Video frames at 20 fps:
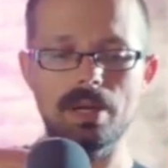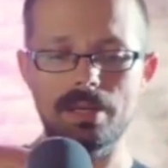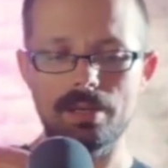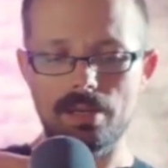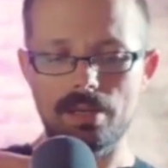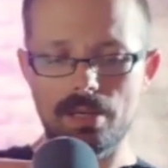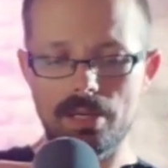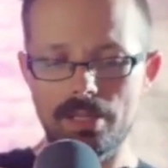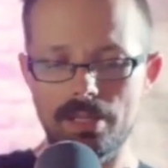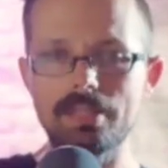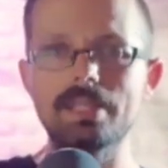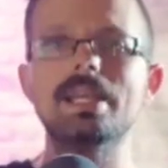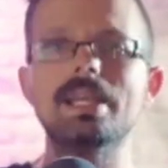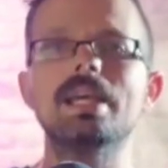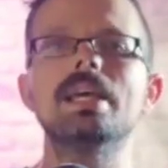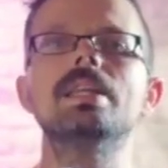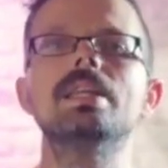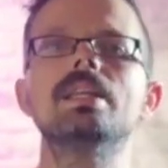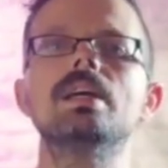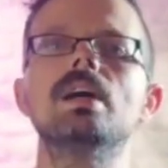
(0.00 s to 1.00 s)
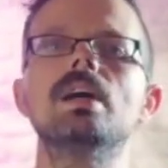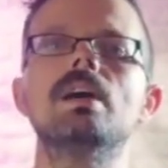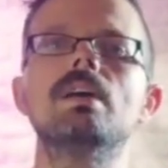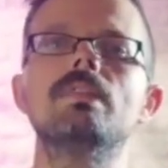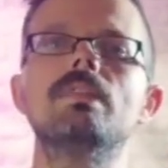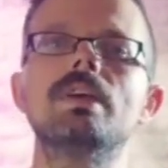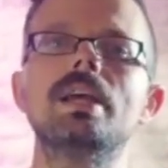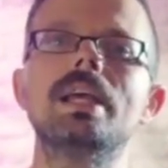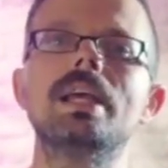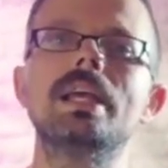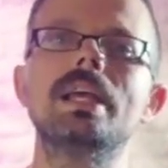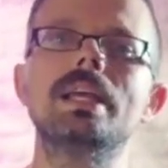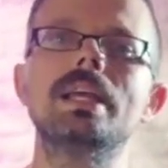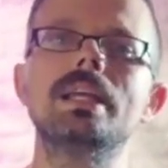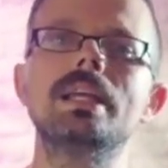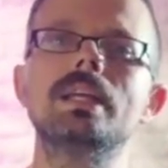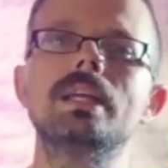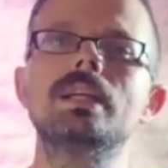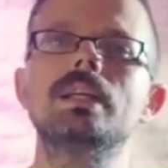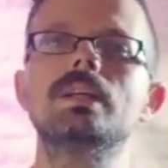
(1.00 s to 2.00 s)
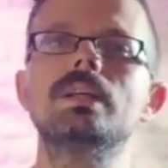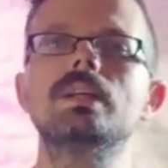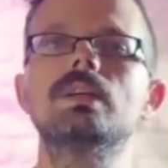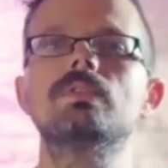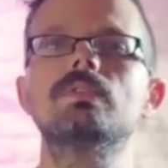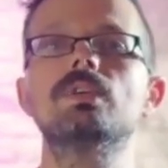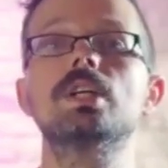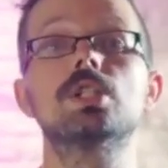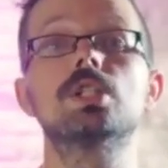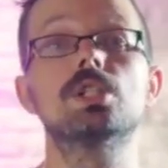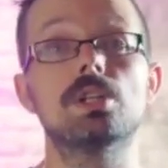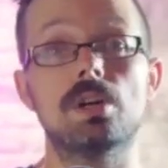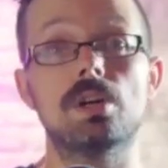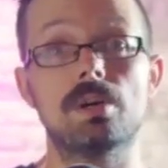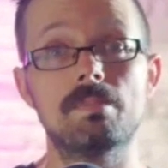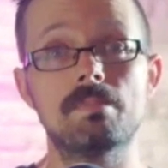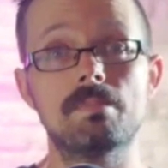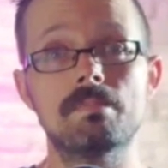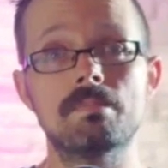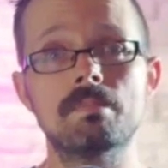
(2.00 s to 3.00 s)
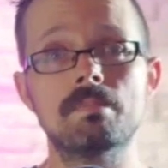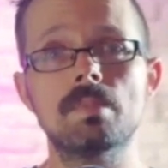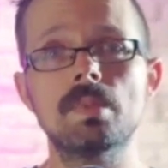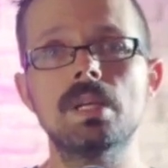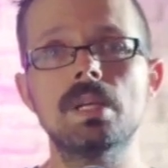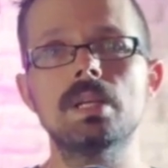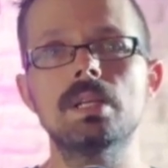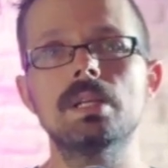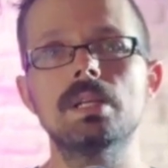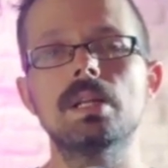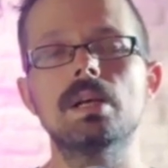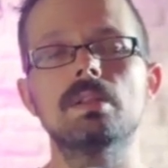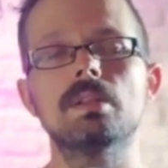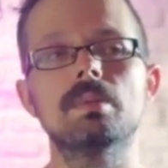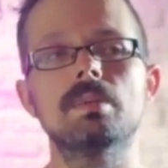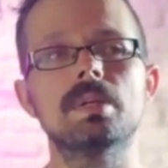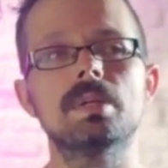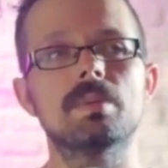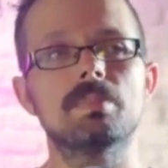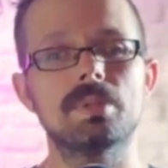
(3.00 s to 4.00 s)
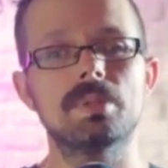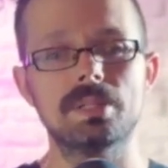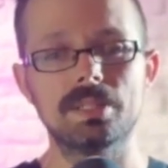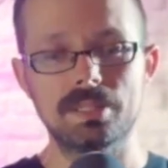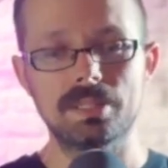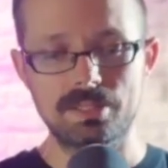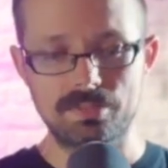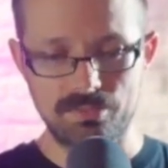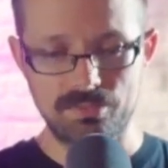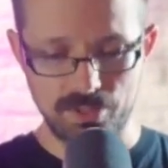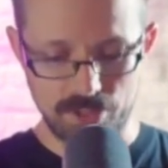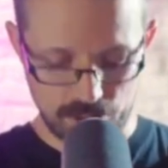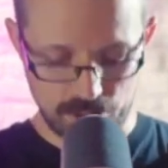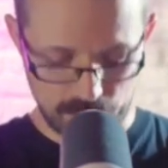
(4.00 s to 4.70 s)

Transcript: on the end of a friction arm. Now let me unplug this friction